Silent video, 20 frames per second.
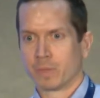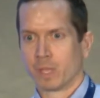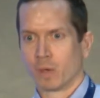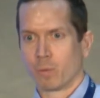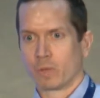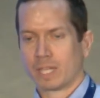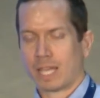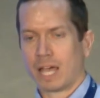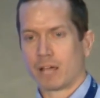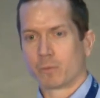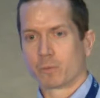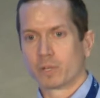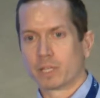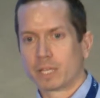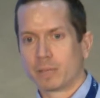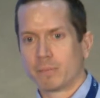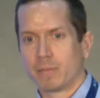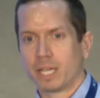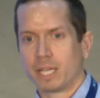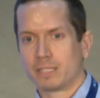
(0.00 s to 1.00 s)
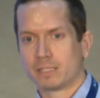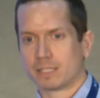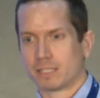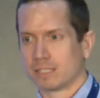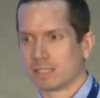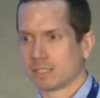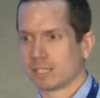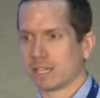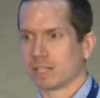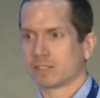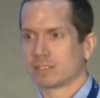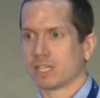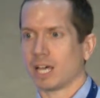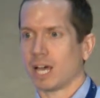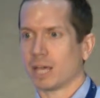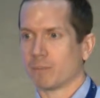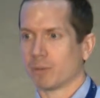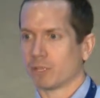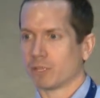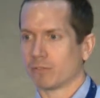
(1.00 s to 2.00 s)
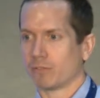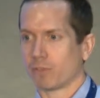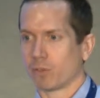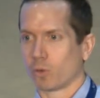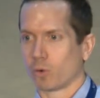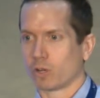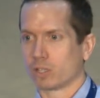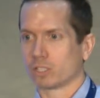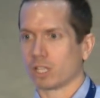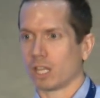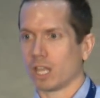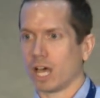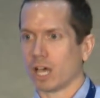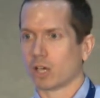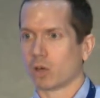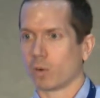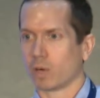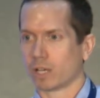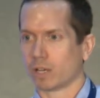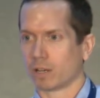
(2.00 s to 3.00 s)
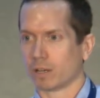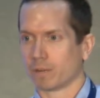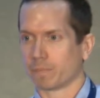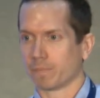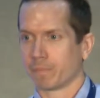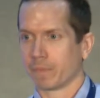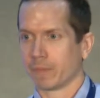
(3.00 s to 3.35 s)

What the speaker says: What that really means is their time on the floor is a lot quicker.